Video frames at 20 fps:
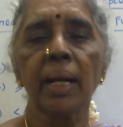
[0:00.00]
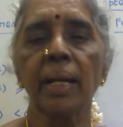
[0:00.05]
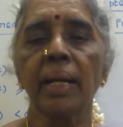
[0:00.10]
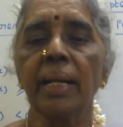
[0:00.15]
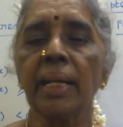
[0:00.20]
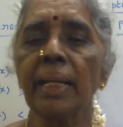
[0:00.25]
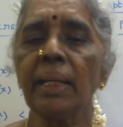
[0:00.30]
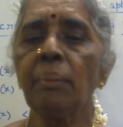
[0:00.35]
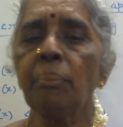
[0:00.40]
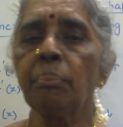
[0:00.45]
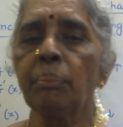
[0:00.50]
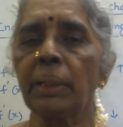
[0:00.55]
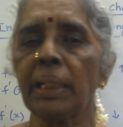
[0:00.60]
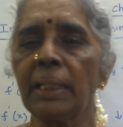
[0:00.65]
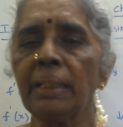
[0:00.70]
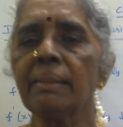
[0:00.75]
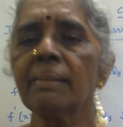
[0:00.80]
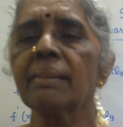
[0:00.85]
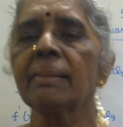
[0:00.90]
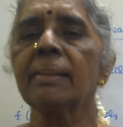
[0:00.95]
D
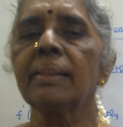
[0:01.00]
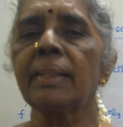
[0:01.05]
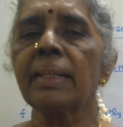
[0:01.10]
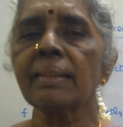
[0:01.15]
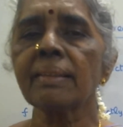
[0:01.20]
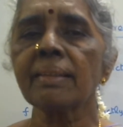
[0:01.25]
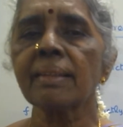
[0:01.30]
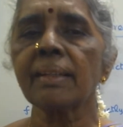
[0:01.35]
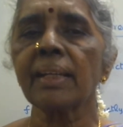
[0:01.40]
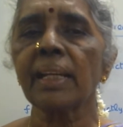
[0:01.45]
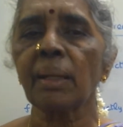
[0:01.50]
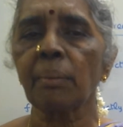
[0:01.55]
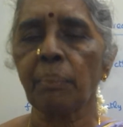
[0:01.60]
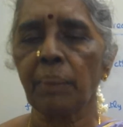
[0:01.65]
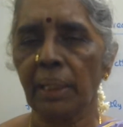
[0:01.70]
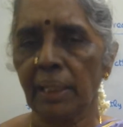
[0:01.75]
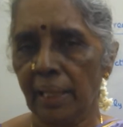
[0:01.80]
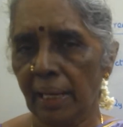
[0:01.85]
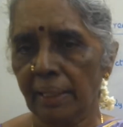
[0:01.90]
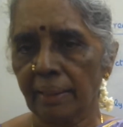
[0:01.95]
means
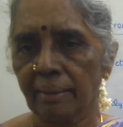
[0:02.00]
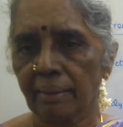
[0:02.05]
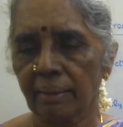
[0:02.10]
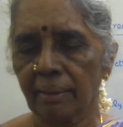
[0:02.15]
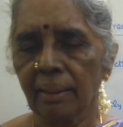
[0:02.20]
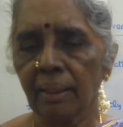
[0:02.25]
discriminant,